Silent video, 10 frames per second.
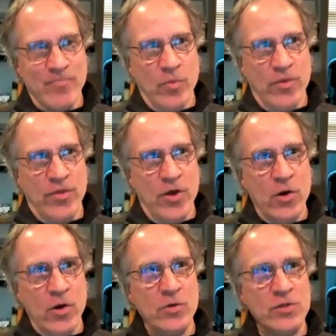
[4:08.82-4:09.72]

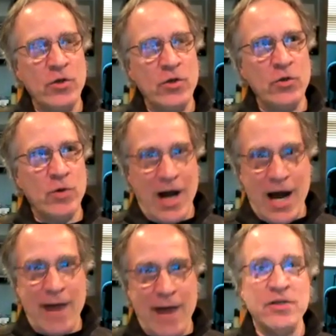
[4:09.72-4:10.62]
Those who
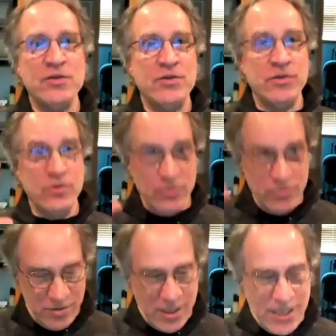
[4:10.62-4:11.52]
opted
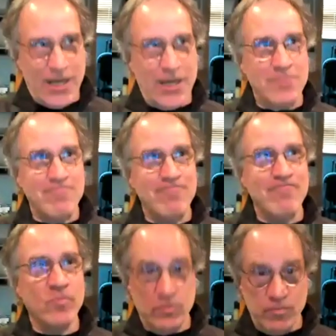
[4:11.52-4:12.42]
to
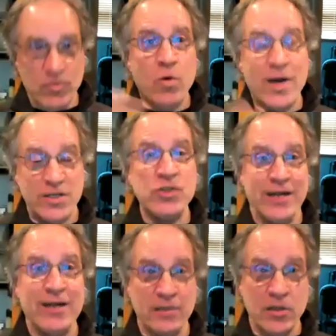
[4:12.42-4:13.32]

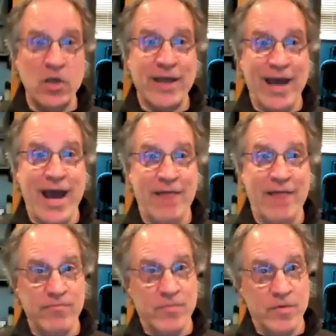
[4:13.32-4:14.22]
question and look at
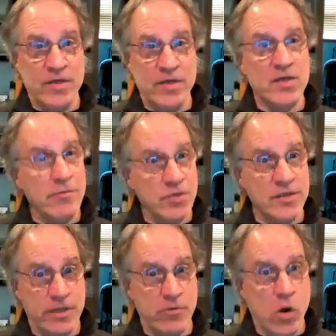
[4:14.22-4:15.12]
the assumptions
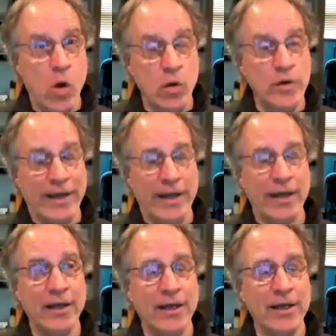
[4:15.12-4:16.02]
they were holding,
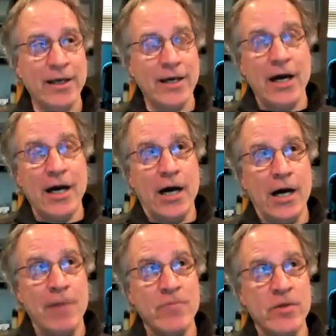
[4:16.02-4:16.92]

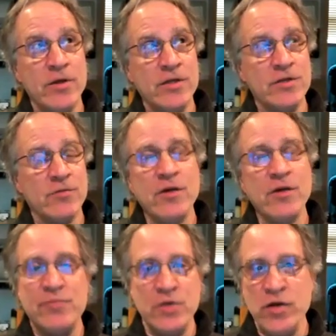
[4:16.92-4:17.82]
there is a real
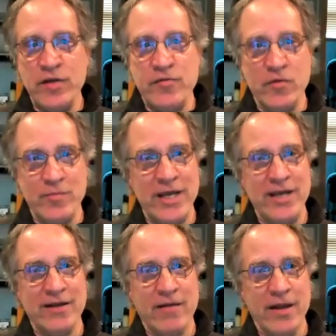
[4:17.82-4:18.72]
beauty for
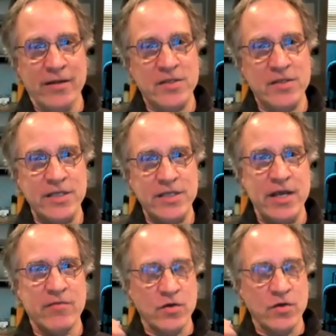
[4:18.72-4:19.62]
me in
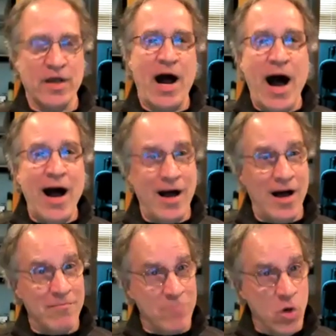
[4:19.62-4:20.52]
seeing those
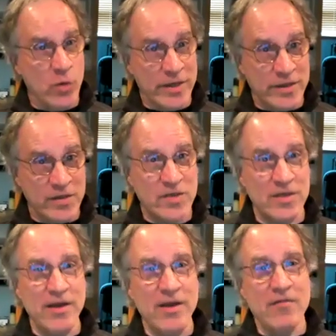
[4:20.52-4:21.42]
aha moments
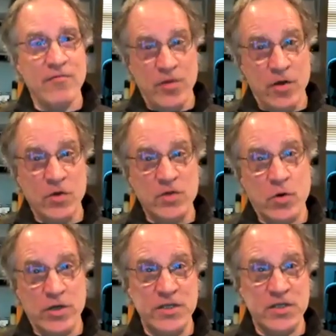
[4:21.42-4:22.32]
for those
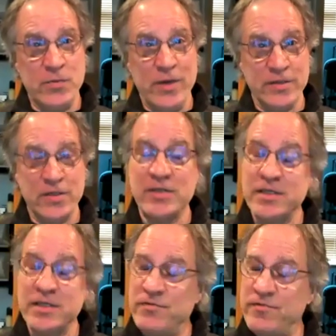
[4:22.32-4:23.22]
participants, because
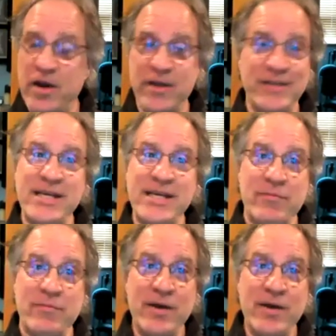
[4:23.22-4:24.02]
it's very deep.